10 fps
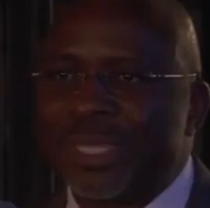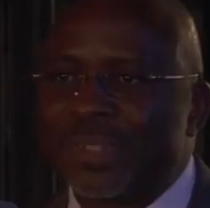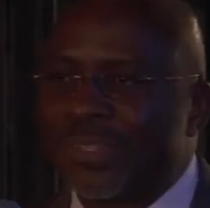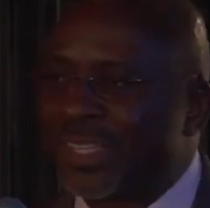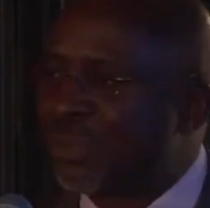
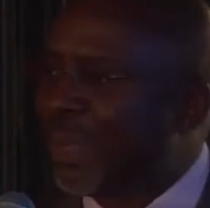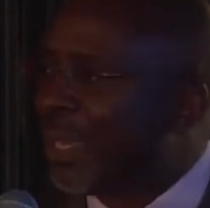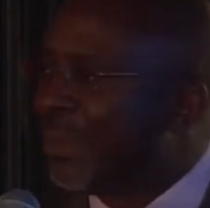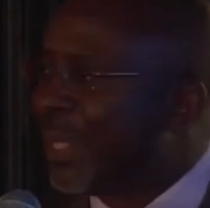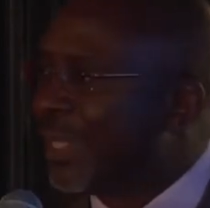this
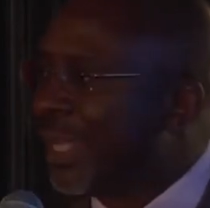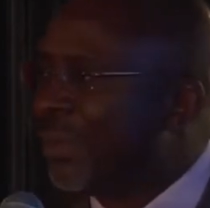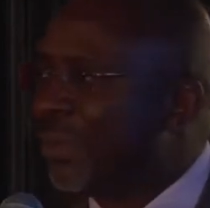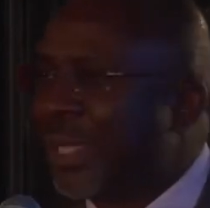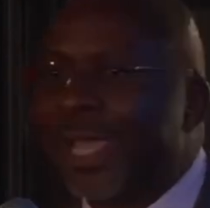experiment that
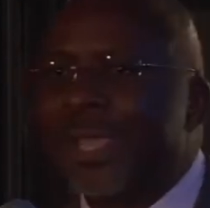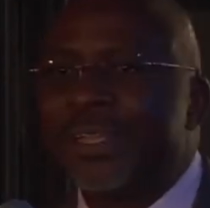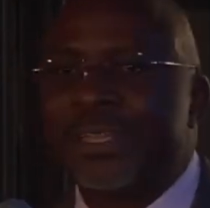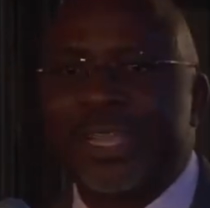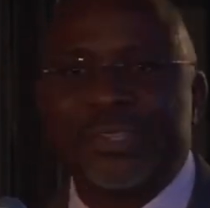we began
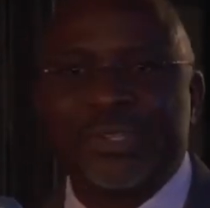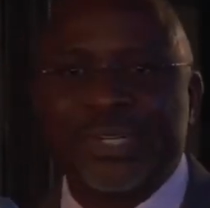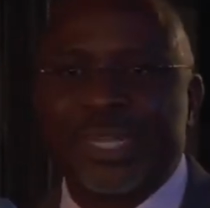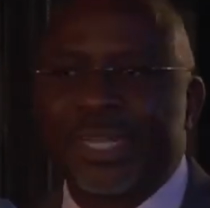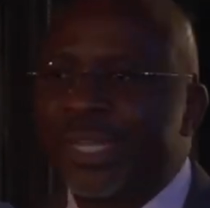in
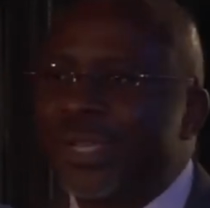Nigeria,